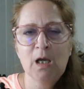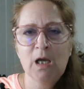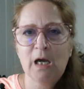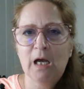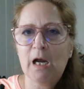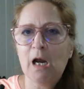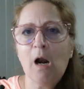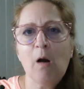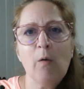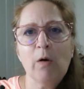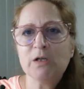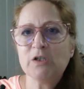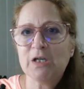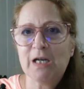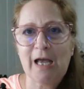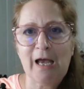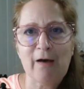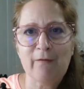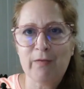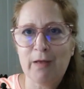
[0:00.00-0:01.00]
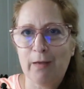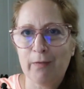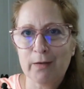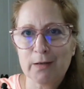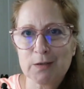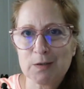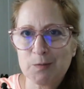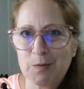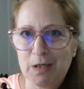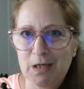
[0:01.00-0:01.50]
And I don't want you to have that
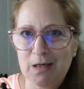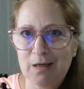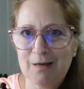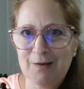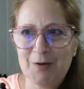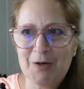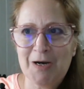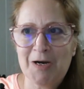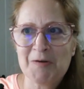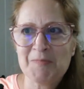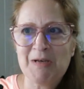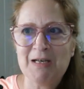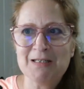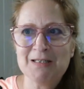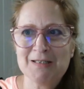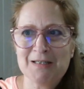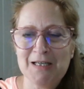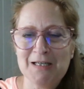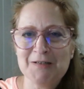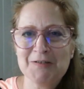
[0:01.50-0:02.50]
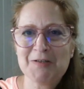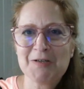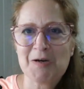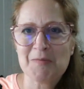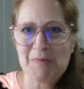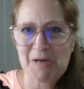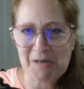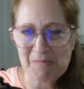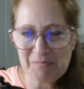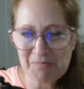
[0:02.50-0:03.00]
this week. Um, as things
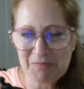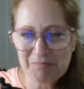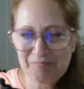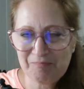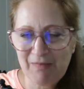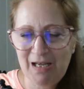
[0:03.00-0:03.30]
come up.